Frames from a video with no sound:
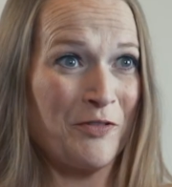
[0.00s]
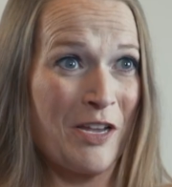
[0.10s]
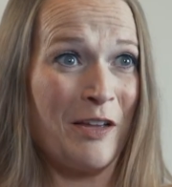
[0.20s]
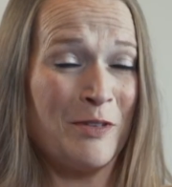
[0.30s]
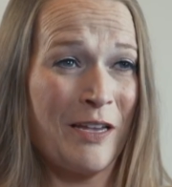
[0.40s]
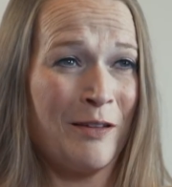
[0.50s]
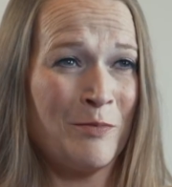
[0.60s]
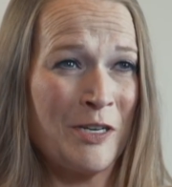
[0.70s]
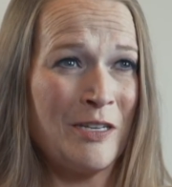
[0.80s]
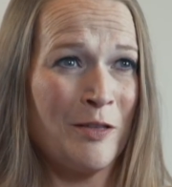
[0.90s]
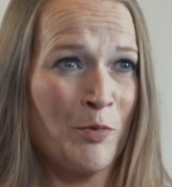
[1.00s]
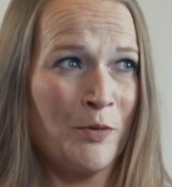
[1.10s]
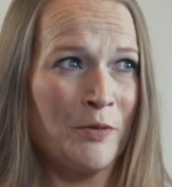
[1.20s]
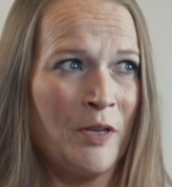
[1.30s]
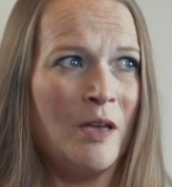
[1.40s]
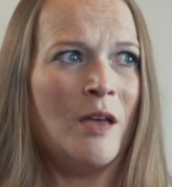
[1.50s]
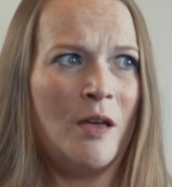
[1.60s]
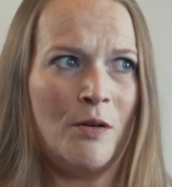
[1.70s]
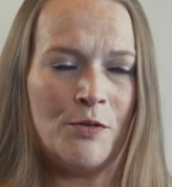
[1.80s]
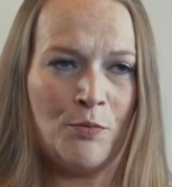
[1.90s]
of times I had my teeth pulled,
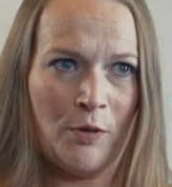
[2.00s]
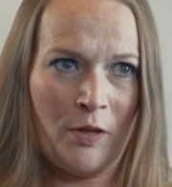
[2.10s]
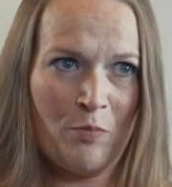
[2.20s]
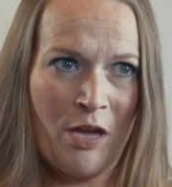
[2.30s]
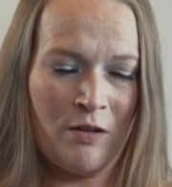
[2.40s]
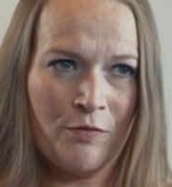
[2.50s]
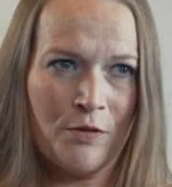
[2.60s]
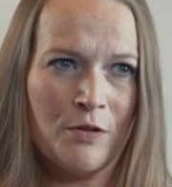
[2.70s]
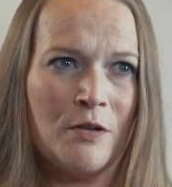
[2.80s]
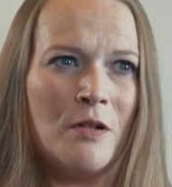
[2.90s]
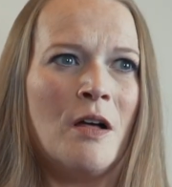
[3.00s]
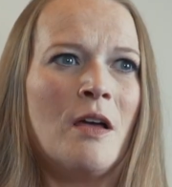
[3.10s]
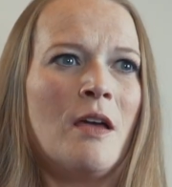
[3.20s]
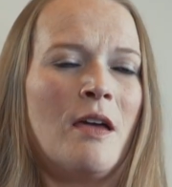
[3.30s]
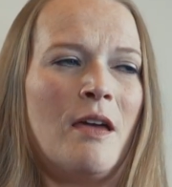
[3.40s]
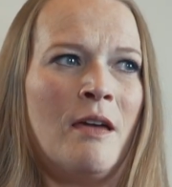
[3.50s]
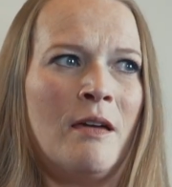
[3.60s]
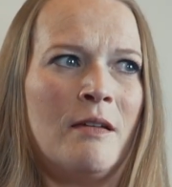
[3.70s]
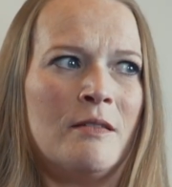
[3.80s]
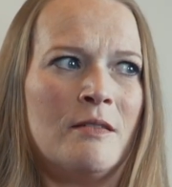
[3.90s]
it was really painful
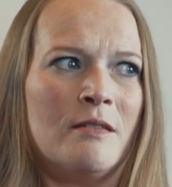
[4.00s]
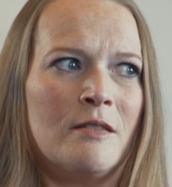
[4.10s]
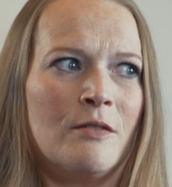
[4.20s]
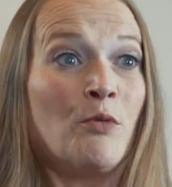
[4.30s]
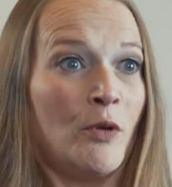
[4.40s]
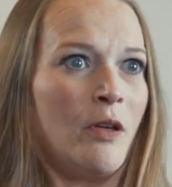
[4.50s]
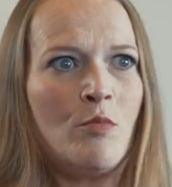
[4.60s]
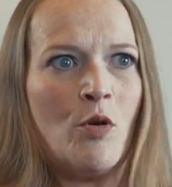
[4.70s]
and really